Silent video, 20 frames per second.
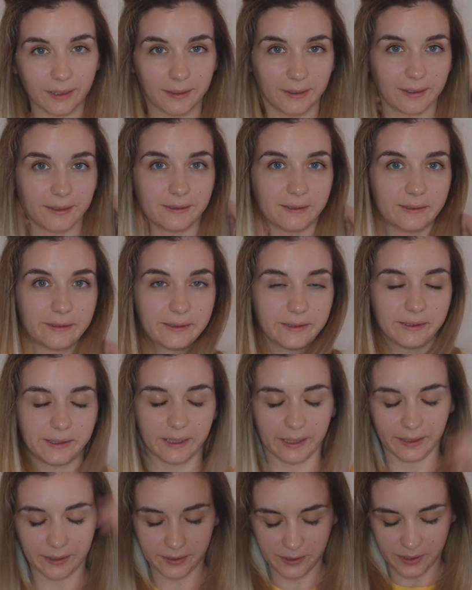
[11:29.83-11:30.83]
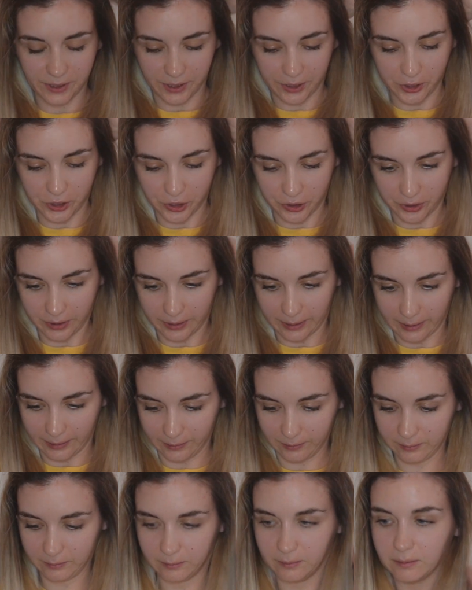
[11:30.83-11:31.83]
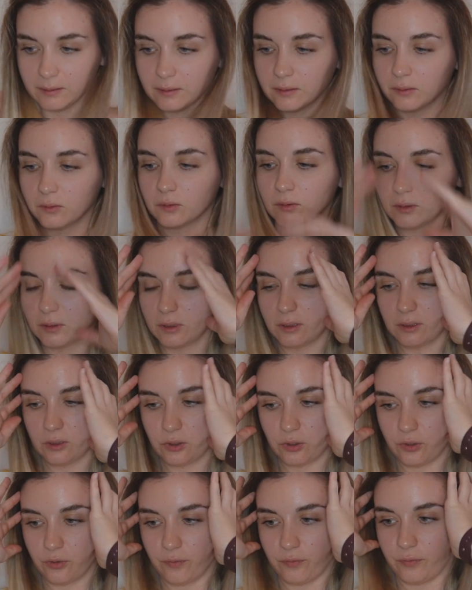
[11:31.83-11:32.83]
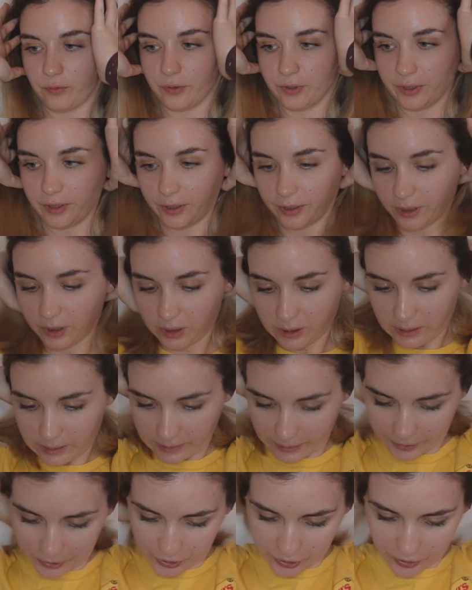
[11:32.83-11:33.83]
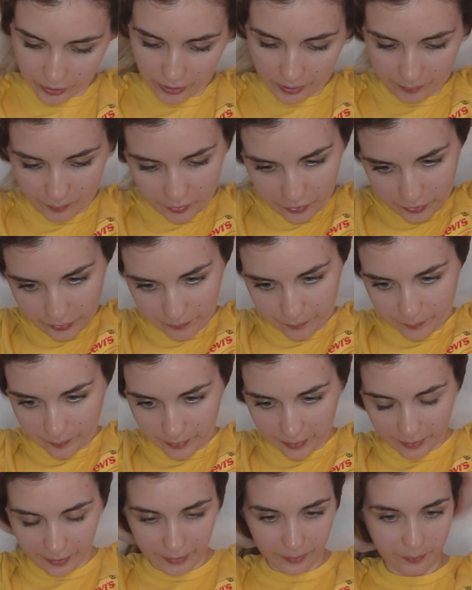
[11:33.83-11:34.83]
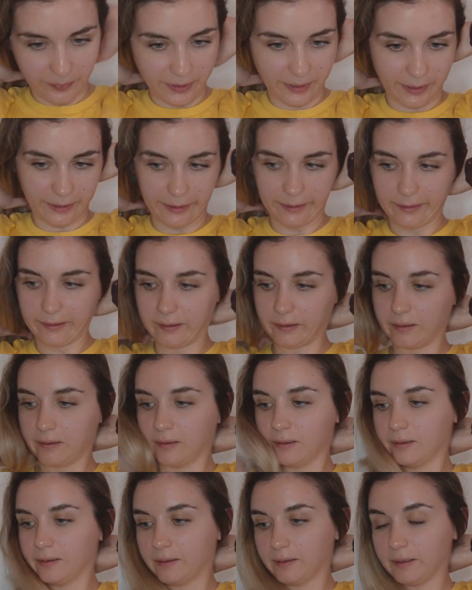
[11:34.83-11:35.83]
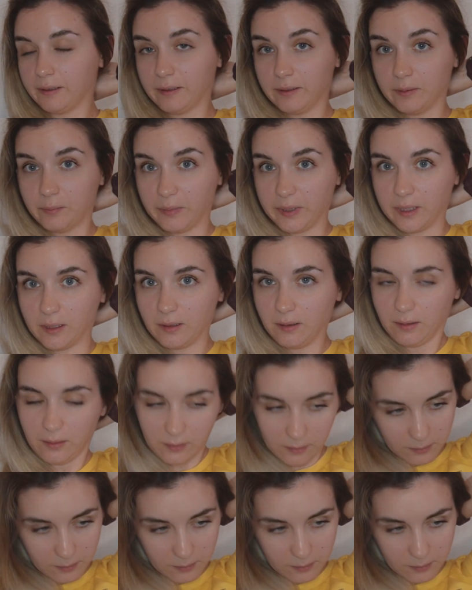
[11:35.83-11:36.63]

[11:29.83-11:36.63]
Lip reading: That's the second section done. So for the third section, I'm gonna part my hair in the middle.